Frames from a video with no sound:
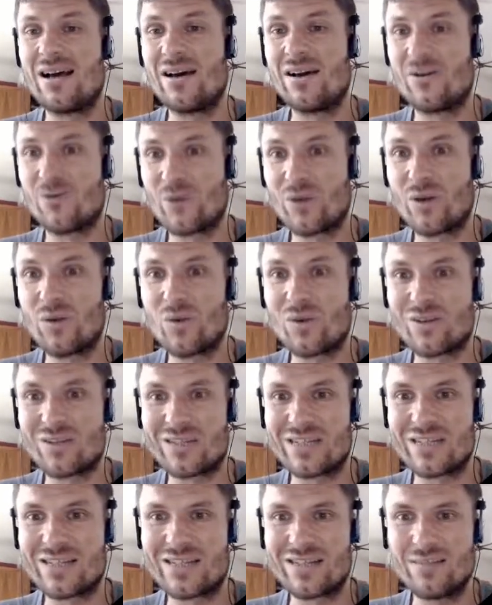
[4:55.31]
a real-world
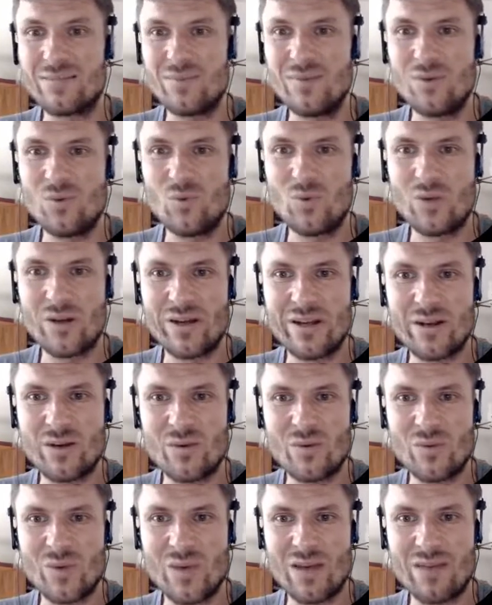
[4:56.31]
system where here
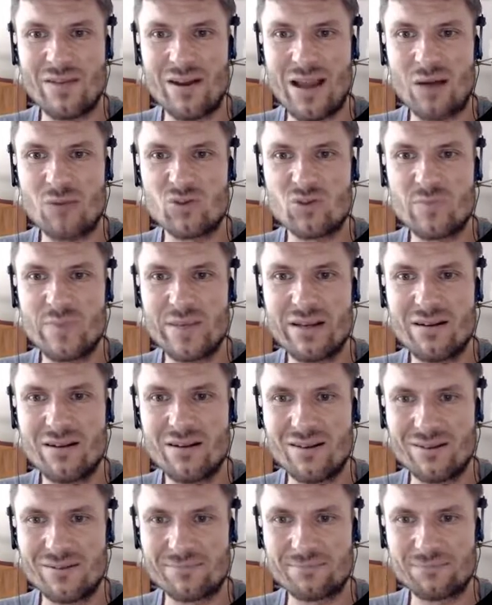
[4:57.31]
we have a loudspeaker